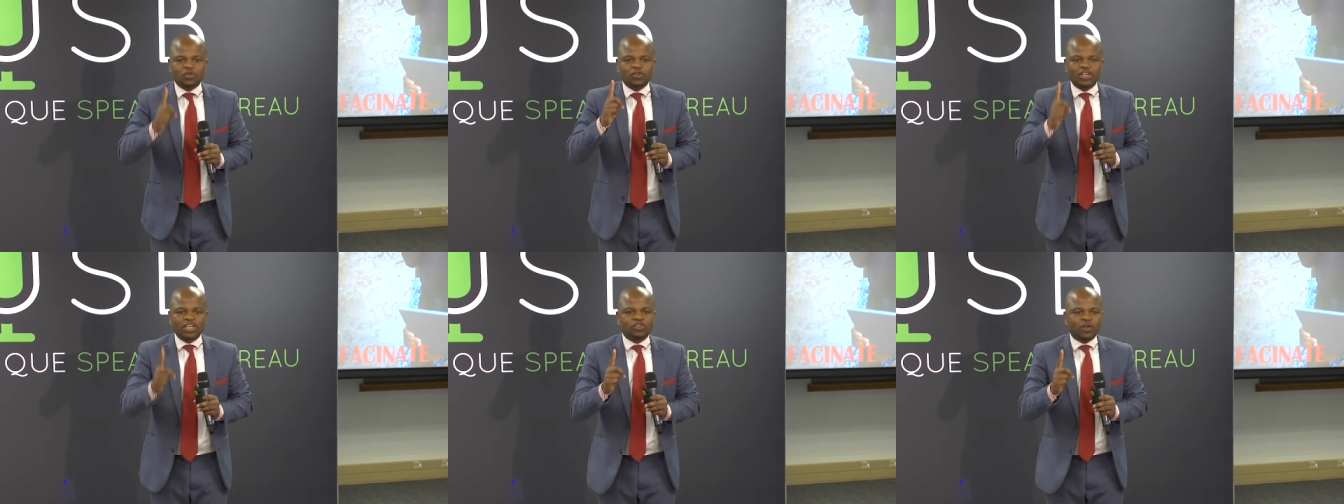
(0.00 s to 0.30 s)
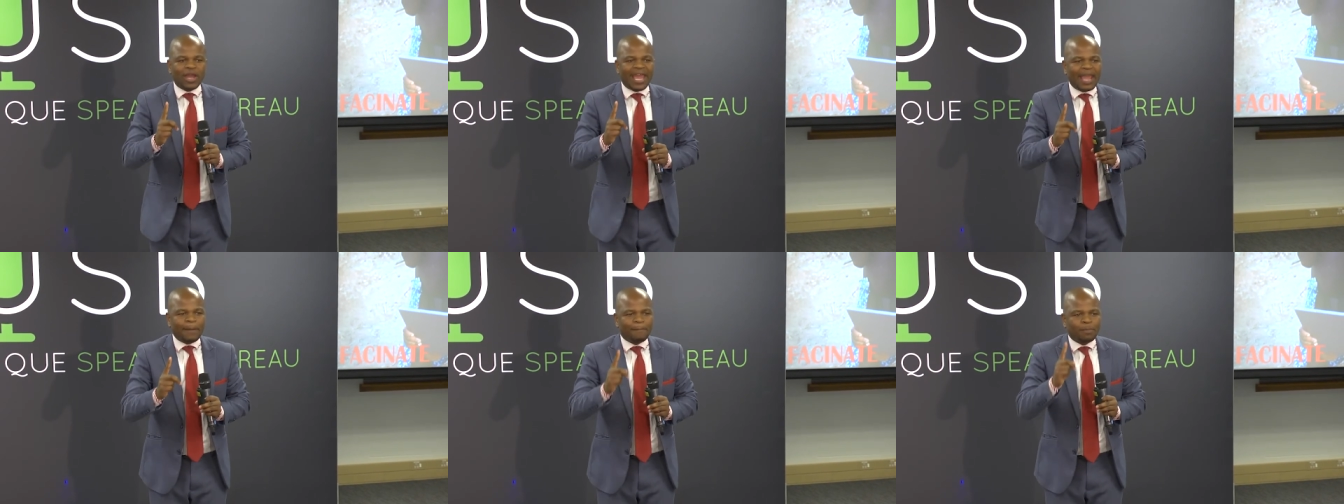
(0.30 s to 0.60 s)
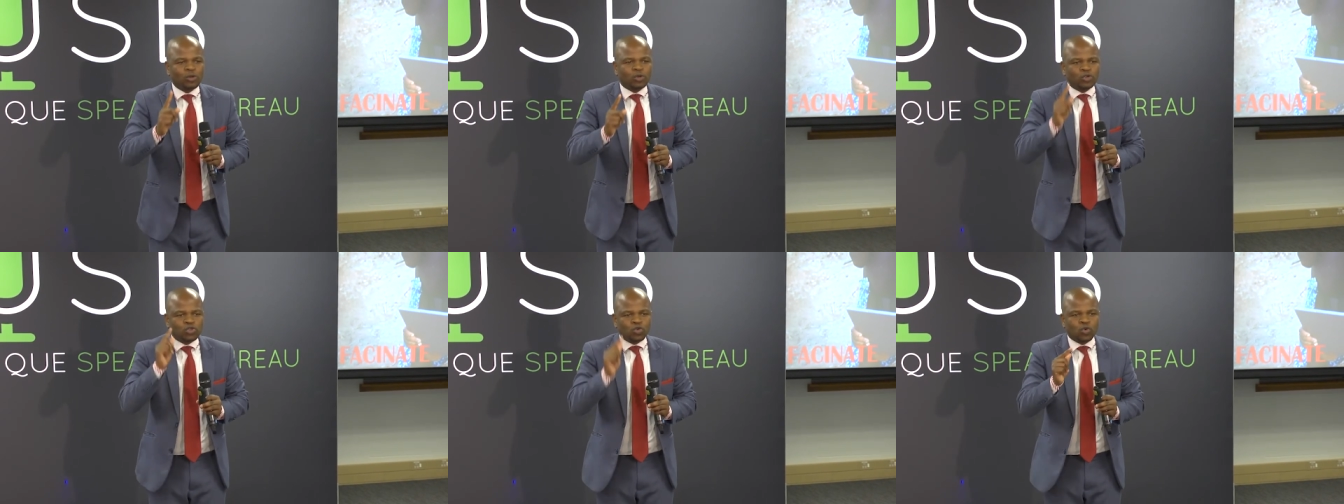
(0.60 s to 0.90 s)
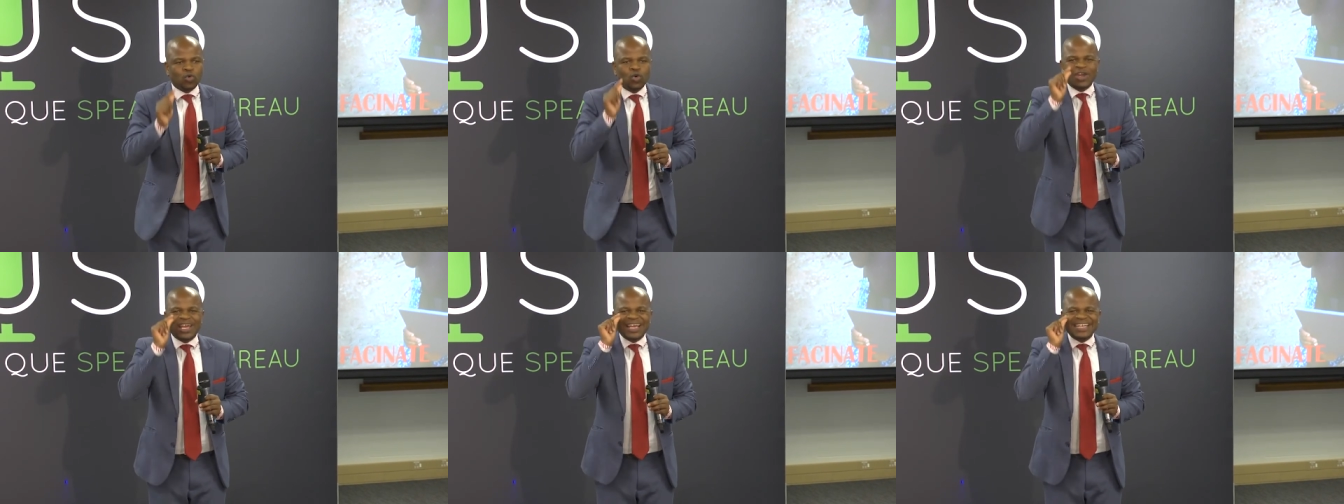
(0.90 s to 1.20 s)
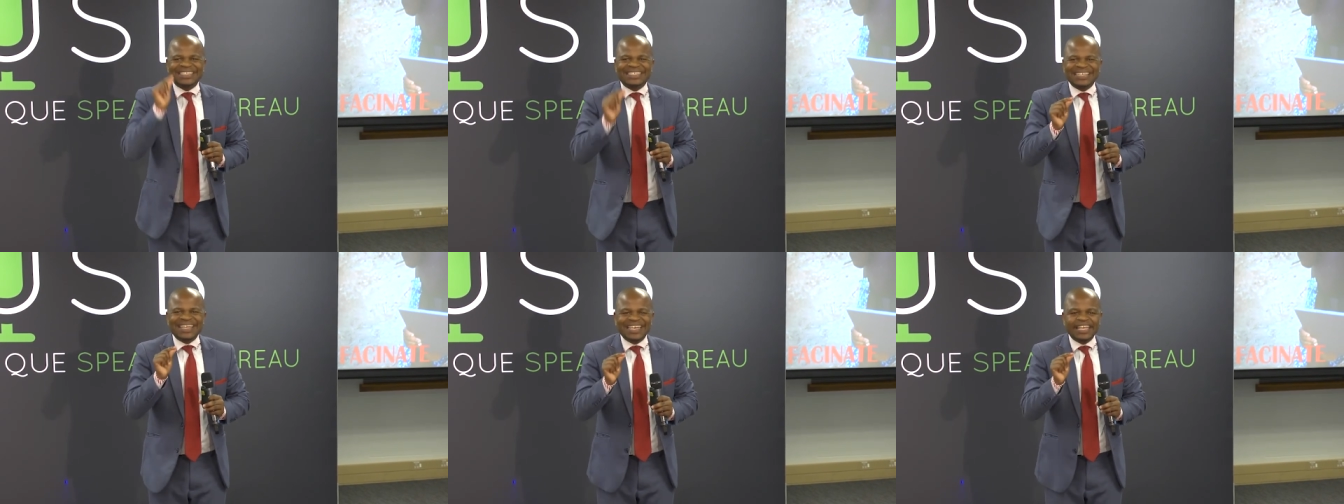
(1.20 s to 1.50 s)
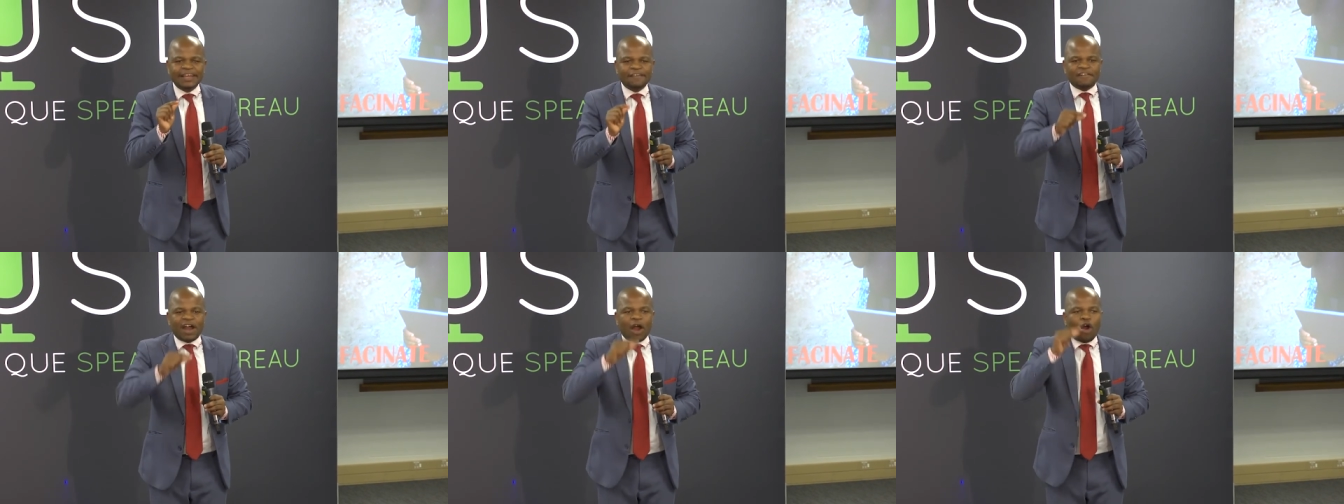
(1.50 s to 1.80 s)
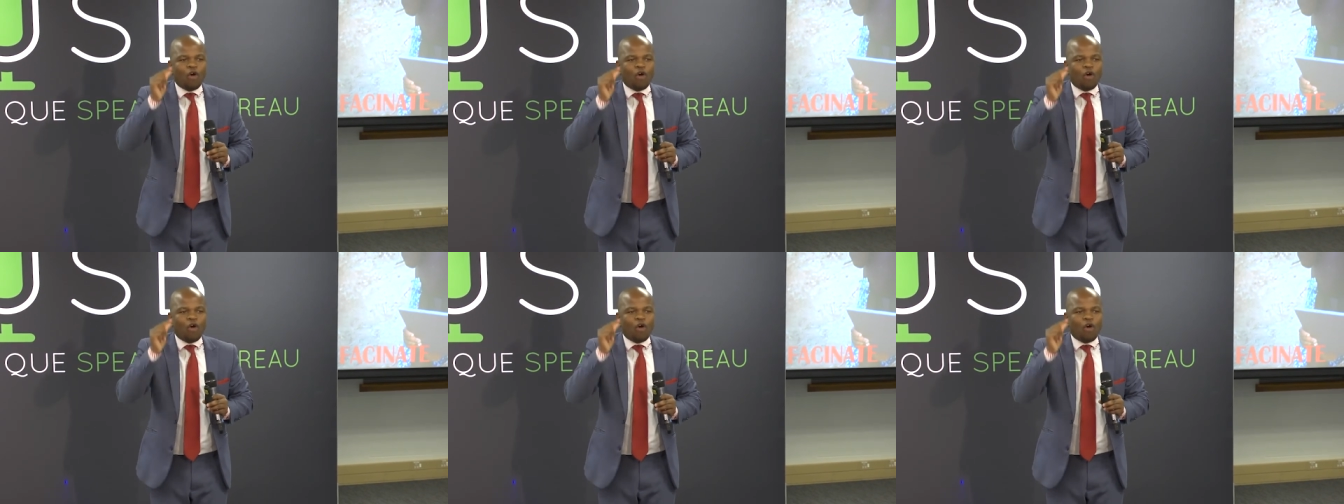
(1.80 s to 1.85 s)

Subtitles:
You need to be able to deliver,